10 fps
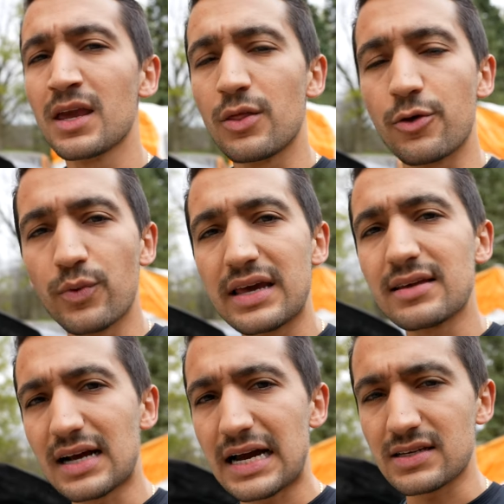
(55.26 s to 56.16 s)
The way
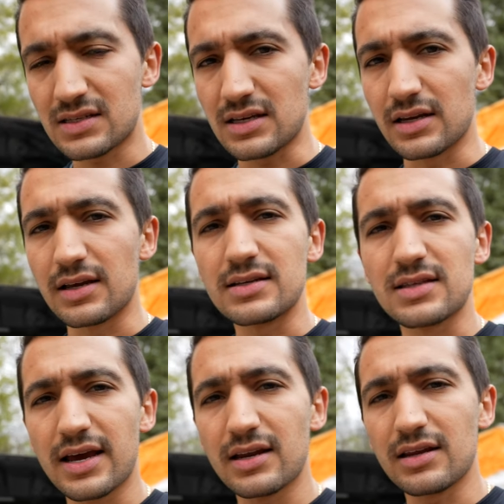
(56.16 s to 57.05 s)
that I see it is
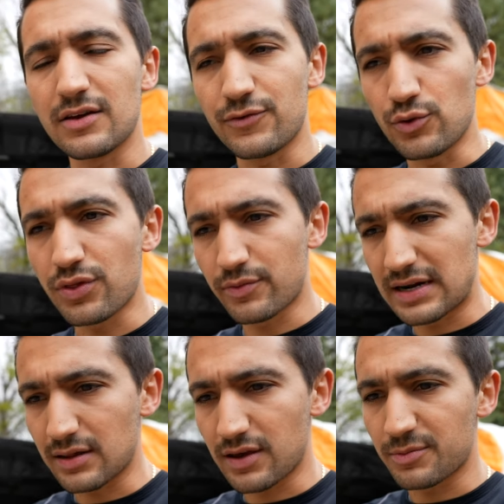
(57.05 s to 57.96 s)
that if you
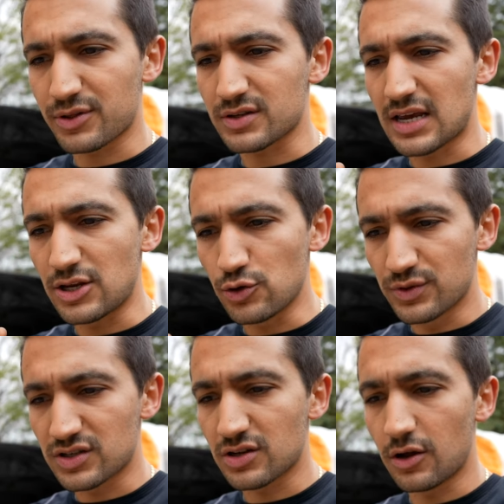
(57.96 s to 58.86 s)
theoretically think about this and you
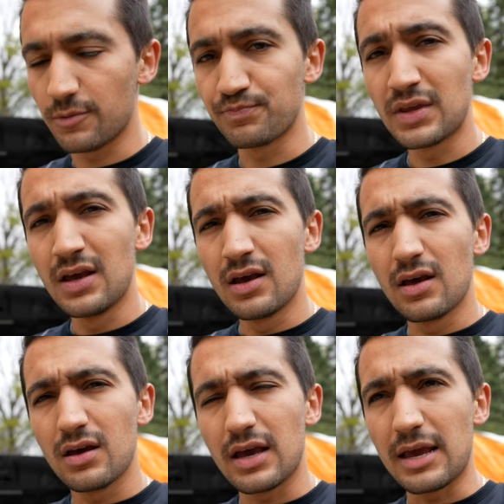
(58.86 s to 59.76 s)
install
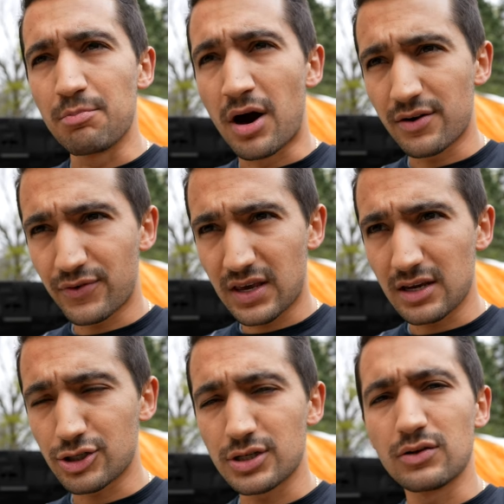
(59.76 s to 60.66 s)
a
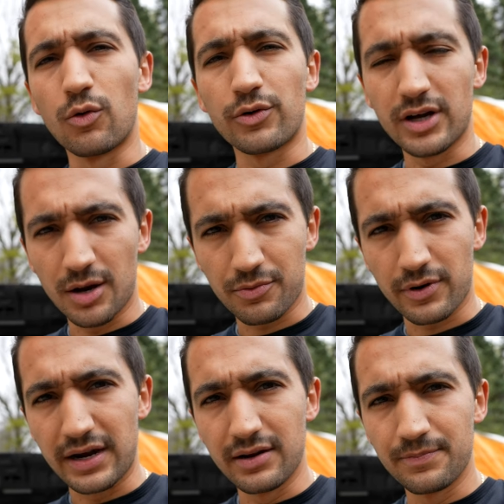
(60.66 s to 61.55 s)
modification or an
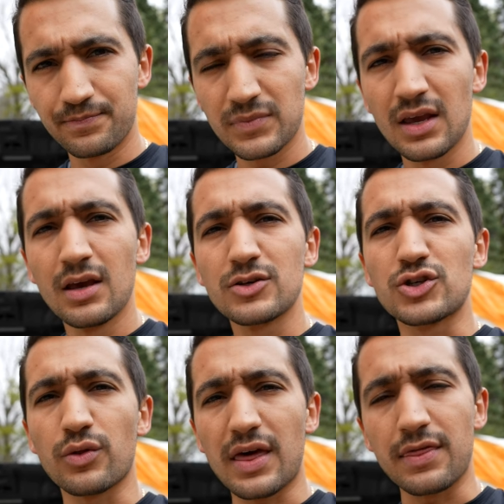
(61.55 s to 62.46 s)
upgrade
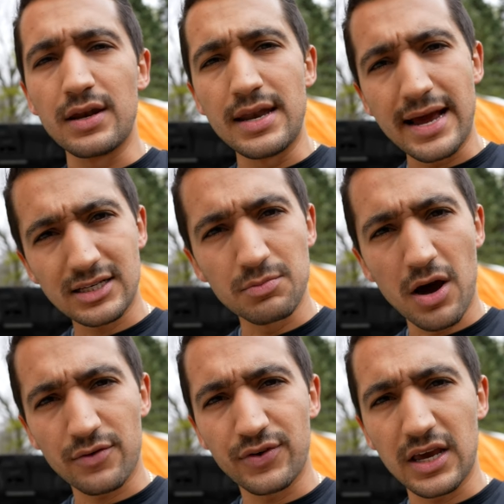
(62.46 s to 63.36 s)
so that the next
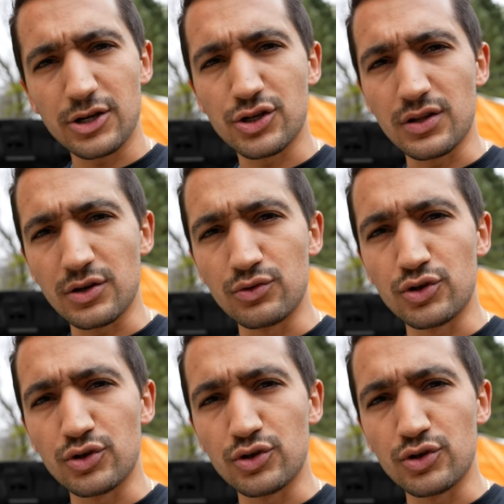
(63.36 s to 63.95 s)
modification that you